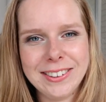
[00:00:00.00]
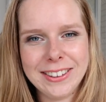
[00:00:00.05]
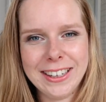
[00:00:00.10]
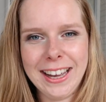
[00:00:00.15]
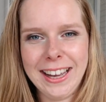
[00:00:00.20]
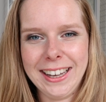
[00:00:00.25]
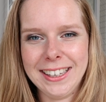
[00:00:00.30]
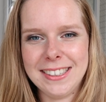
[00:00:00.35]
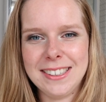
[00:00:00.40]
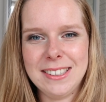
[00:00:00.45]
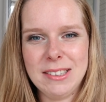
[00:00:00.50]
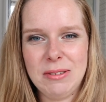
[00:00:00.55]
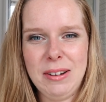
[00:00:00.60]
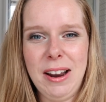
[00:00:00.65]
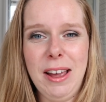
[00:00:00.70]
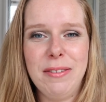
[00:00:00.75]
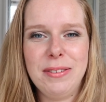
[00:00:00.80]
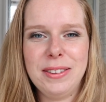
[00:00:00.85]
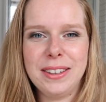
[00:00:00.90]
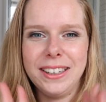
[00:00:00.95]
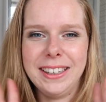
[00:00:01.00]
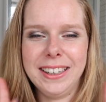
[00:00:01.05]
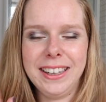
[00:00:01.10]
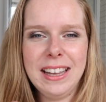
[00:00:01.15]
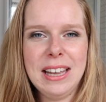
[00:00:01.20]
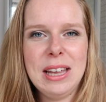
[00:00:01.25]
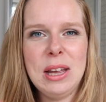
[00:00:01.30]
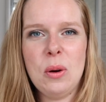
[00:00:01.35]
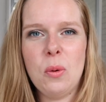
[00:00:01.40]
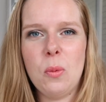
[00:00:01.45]
You guys don't have
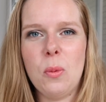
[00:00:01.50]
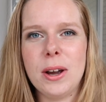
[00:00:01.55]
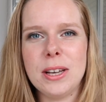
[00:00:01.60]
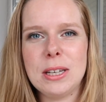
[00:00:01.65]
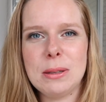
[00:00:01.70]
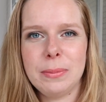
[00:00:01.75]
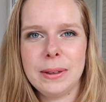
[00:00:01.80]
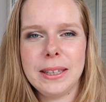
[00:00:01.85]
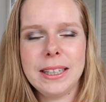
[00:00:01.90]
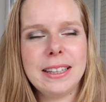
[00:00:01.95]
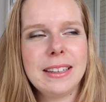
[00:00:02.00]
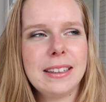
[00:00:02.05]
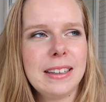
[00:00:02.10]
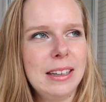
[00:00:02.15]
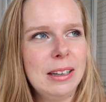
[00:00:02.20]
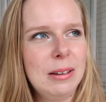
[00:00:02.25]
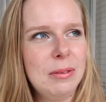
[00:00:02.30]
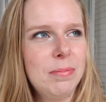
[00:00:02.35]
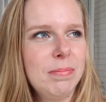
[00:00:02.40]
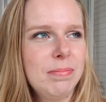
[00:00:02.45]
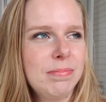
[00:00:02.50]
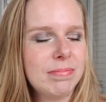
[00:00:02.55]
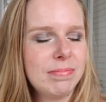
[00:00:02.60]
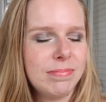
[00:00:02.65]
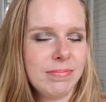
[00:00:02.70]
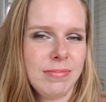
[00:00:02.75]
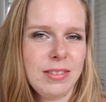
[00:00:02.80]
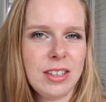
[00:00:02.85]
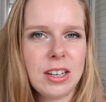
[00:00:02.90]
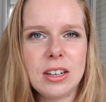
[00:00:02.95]
to watch me uh,
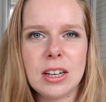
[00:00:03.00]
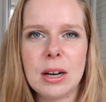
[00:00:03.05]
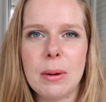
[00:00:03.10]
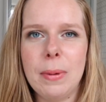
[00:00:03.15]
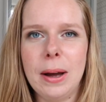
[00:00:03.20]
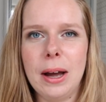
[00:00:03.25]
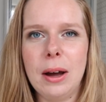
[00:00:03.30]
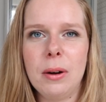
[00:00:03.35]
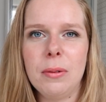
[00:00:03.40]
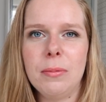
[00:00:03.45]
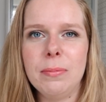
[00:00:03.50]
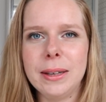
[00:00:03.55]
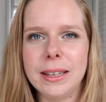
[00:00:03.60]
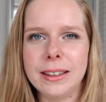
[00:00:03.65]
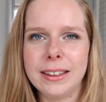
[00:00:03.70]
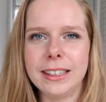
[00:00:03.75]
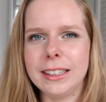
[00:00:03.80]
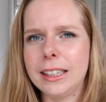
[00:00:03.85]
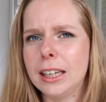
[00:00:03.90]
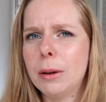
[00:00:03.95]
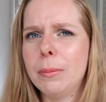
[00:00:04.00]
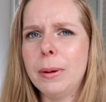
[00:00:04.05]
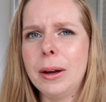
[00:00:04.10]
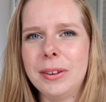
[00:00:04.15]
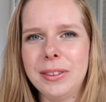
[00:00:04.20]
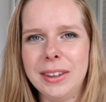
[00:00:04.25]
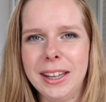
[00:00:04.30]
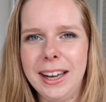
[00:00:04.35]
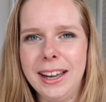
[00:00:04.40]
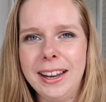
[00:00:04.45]
talk about me thinking
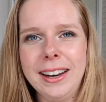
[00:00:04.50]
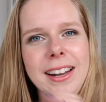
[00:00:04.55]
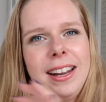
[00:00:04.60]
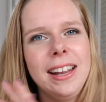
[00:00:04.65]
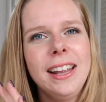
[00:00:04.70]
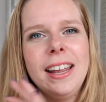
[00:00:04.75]
about that